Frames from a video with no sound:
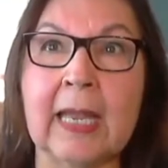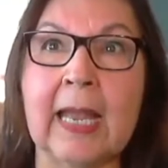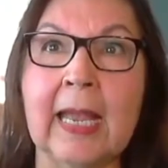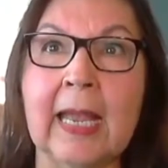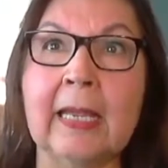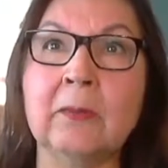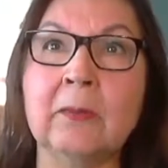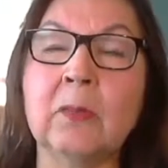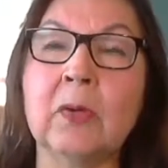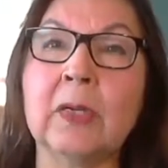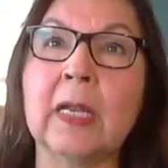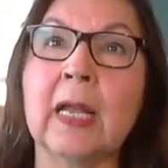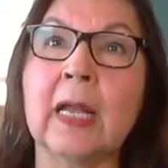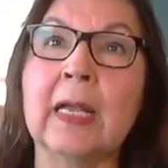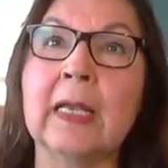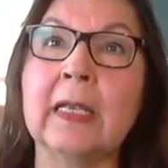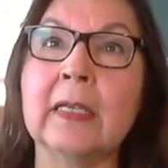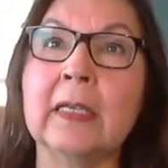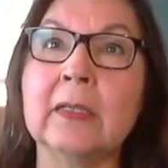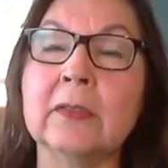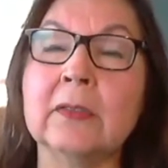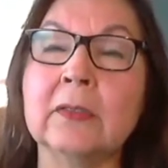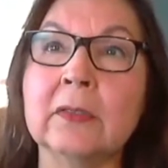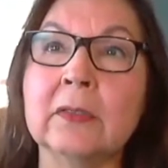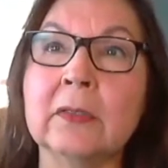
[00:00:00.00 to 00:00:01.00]
And what
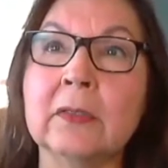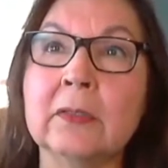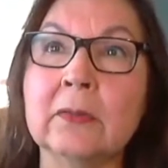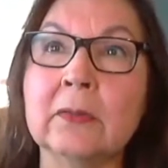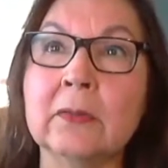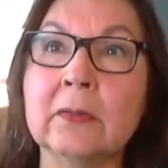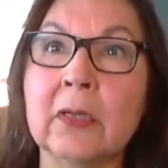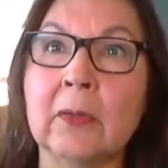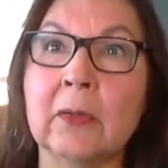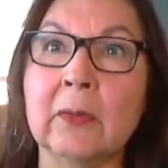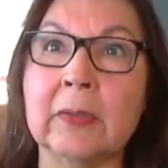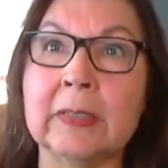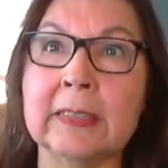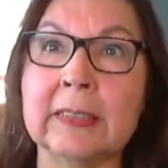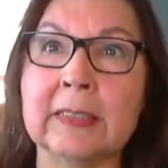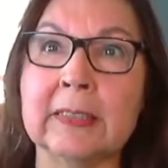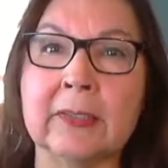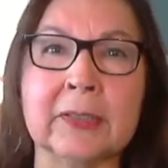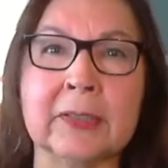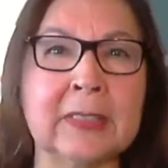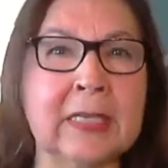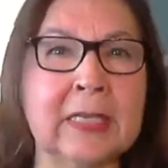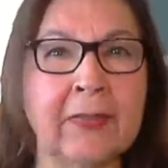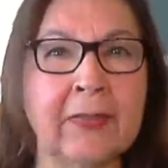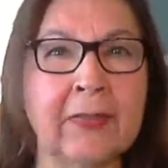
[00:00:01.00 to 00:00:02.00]
I do know is
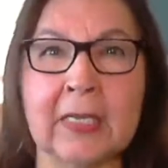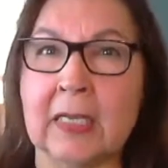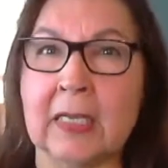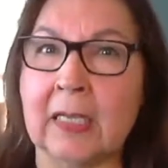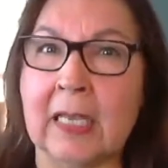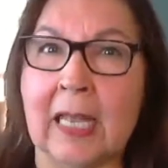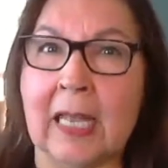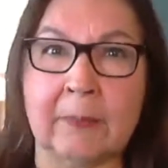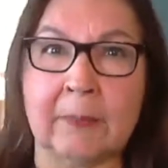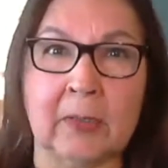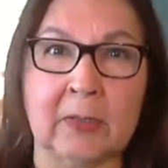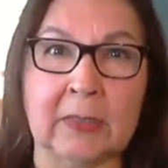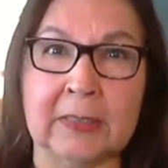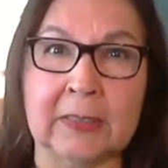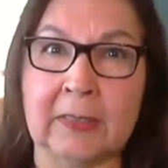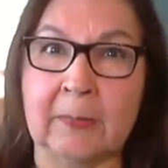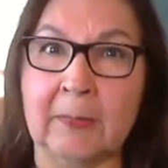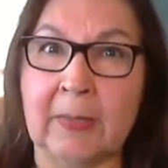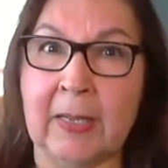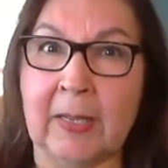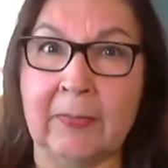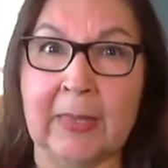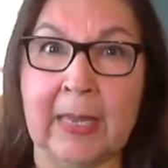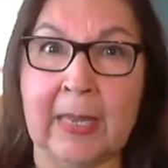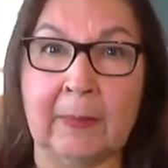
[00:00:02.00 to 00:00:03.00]
there's nothing glamorous
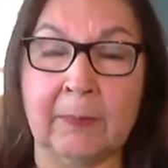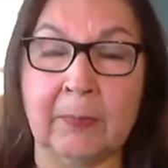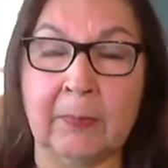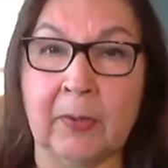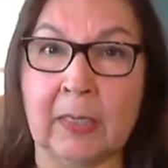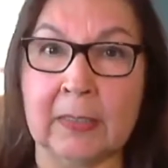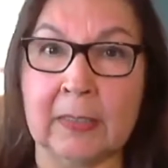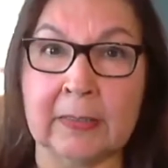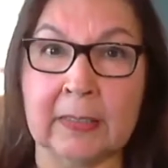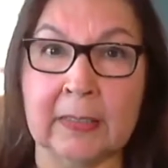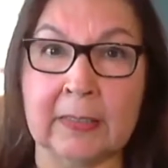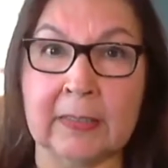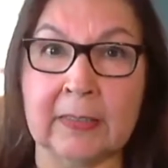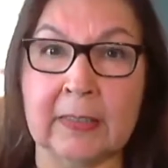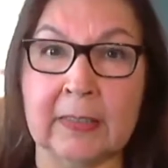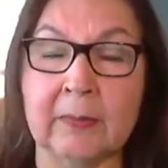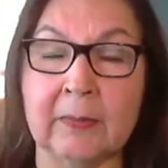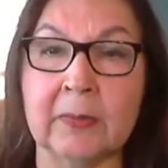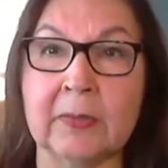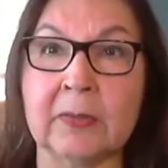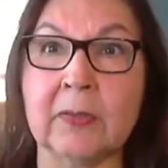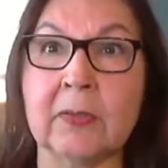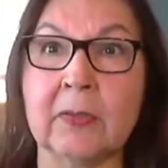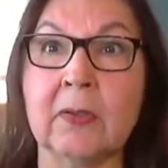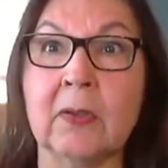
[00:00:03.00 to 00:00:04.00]
about that process. It
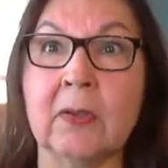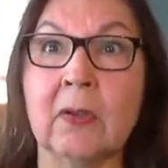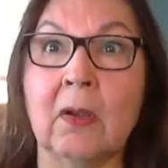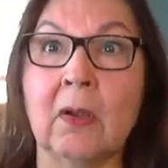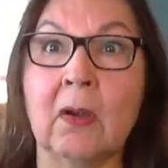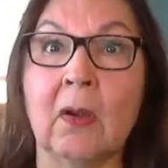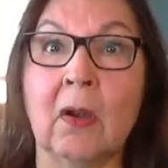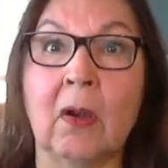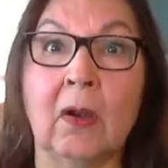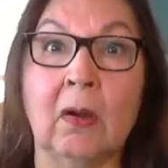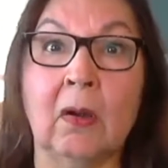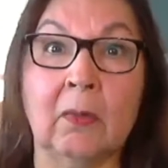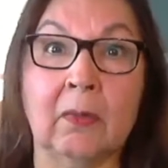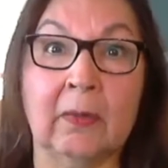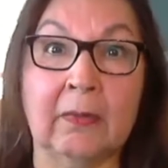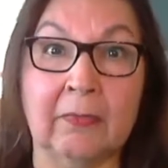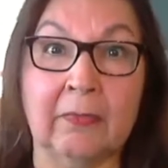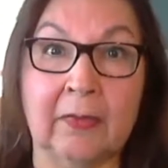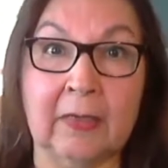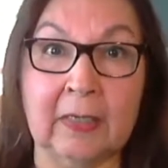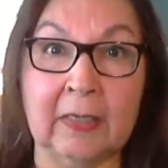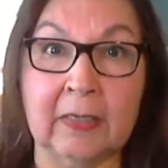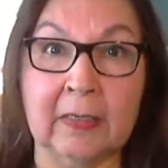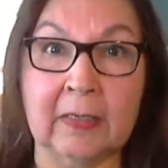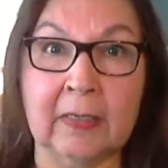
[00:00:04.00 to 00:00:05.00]
was
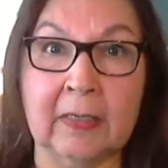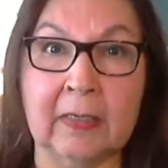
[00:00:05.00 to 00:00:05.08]
horrific.